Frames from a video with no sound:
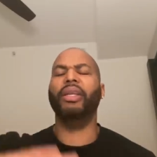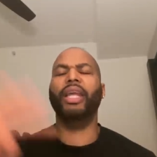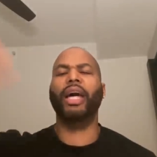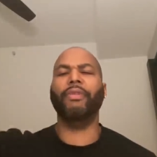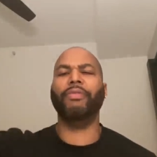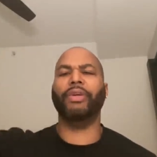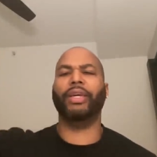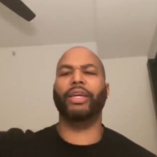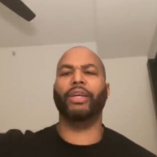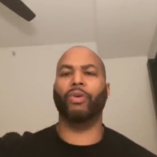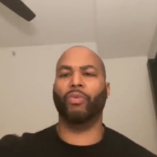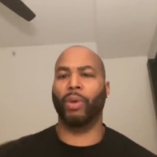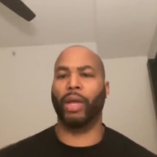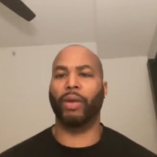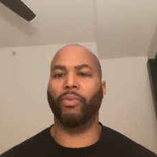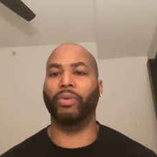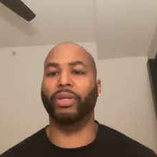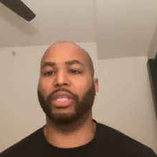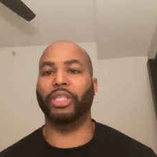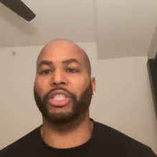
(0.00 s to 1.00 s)
never get
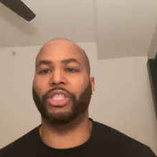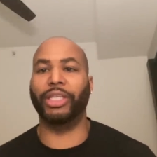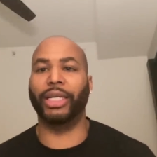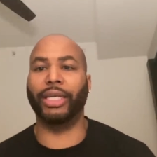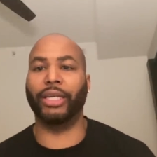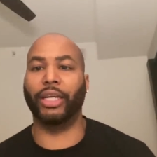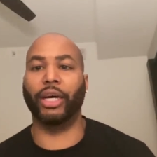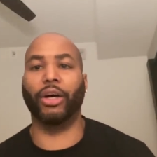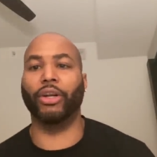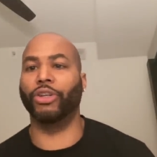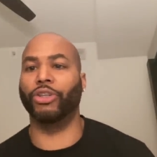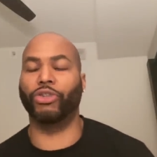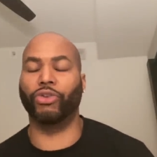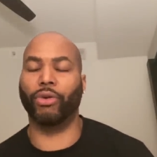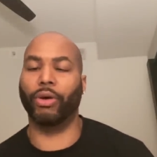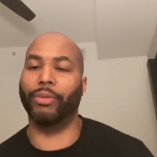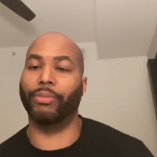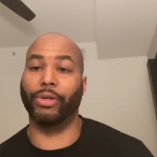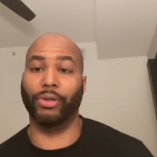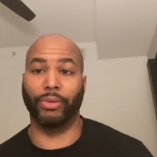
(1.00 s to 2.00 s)
away with the shit Donald
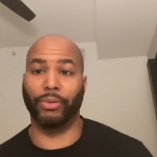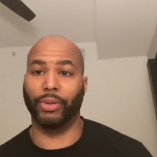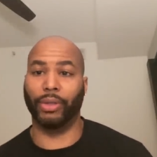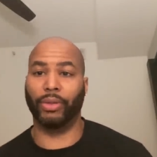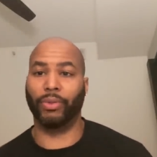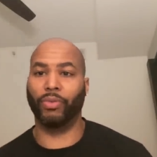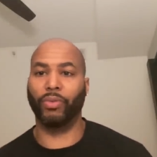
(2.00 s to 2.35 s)
Trump doing.